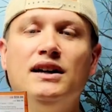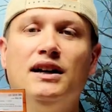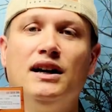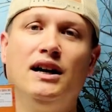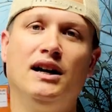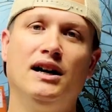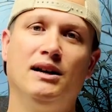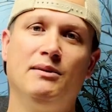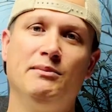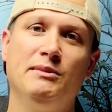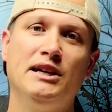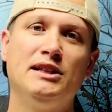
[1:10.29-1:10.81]

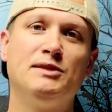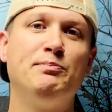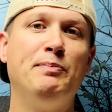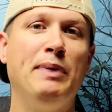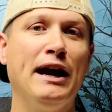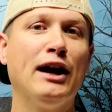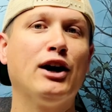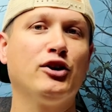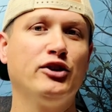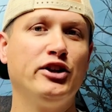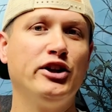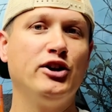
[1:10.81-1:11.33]
Um, it's
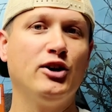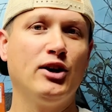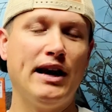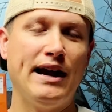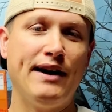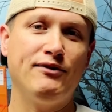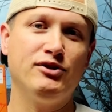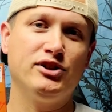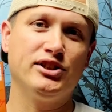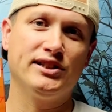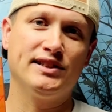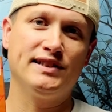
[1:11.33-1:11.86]
bigger than your
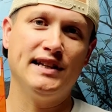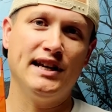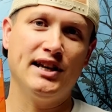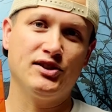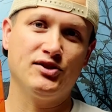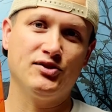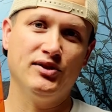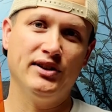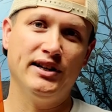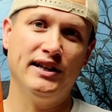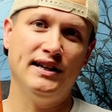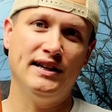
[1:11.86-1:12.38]
average
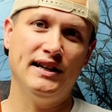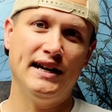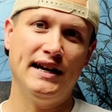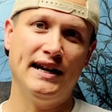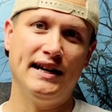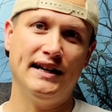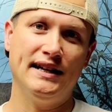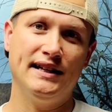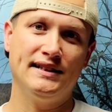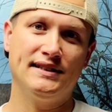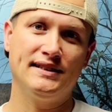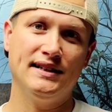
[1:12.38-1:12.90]
accessory,
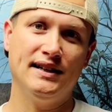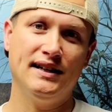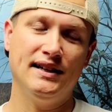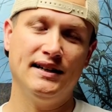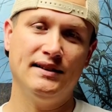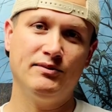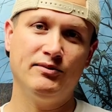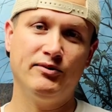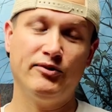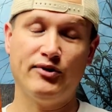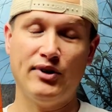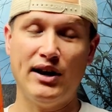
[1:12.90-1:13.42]
and it's, uh,
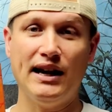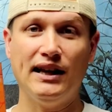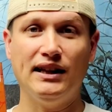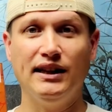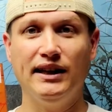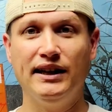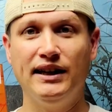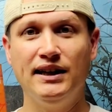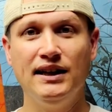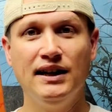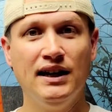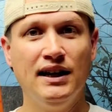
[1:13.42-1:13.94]

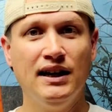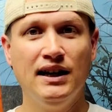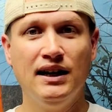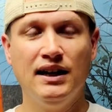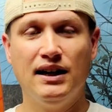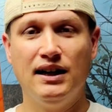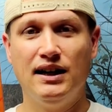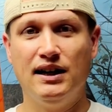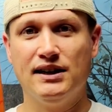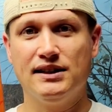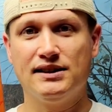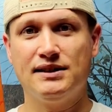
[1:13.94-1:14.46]
frankly,
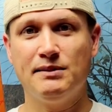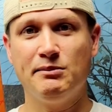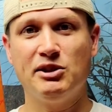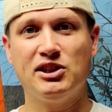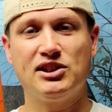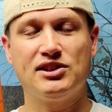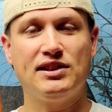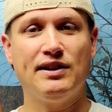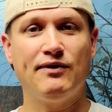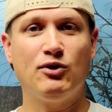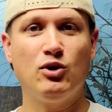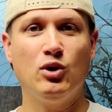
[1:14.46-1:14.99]
uh, some of the
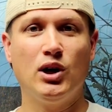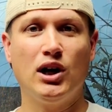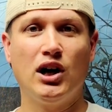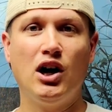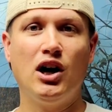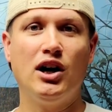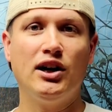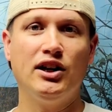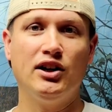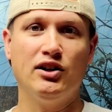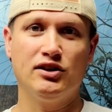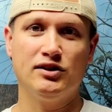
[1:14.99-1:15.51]
stuff going
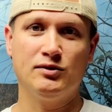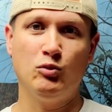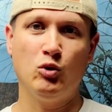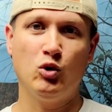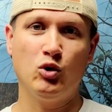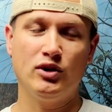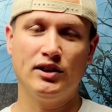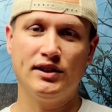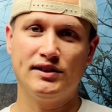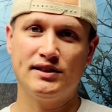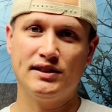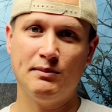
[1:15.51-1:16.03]
on here is more
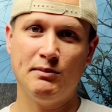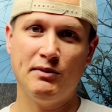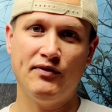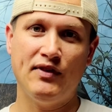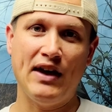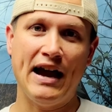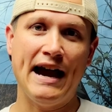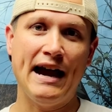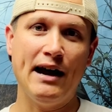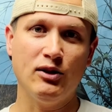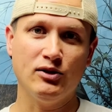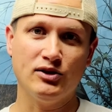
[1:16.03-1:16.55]
than some of the
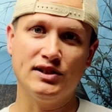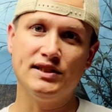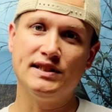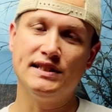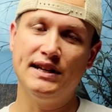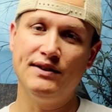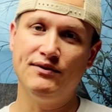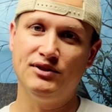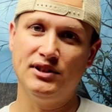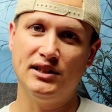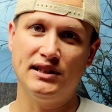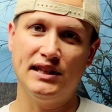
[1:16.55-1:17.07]
houses
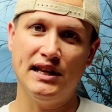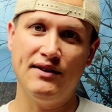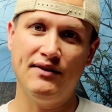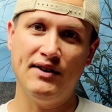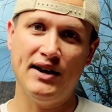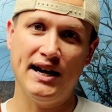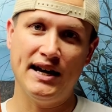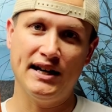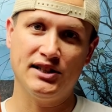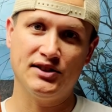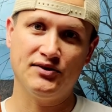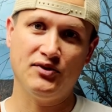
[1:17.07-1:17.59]
even that they've
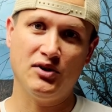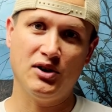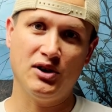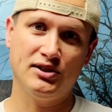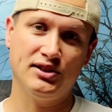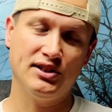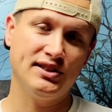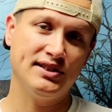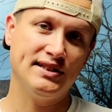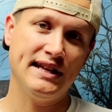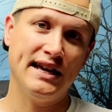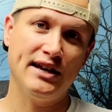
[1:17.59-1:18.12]
had as far as
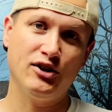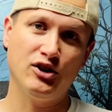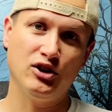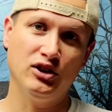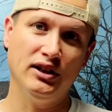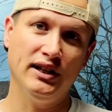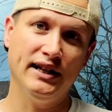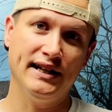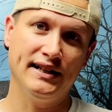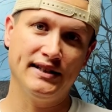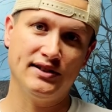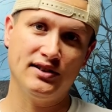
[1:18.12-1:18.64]
the standard
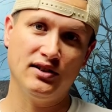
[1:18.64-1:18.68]
lit.